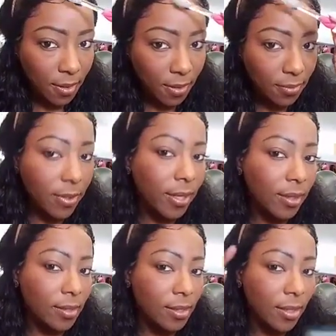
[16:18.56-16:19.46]

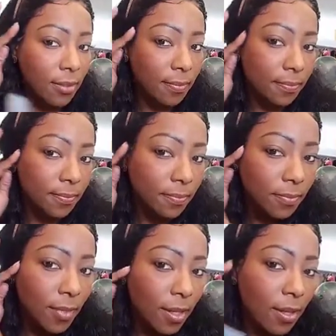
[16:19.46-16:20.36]
right, so,
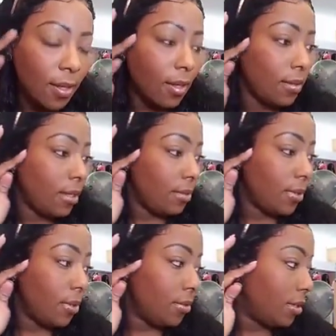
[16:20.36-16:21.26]
and then I'm
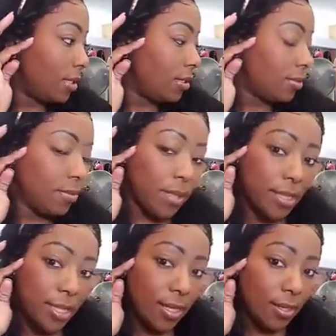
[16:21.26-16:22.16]
gonna do another little
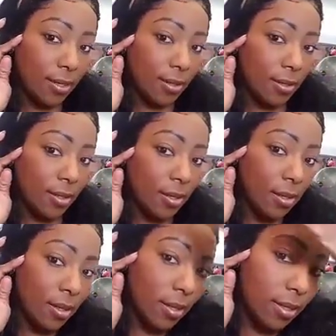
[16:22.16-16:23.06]
piece here,
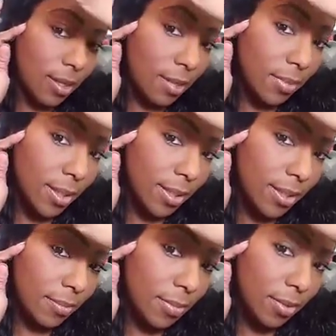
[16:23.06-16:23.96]
and I'm gonna let
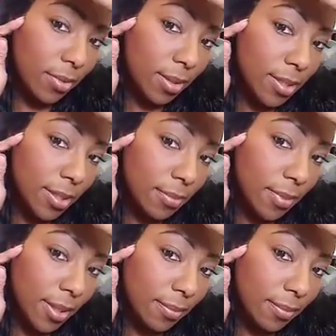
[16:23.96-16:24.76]
that be what it's gonna be.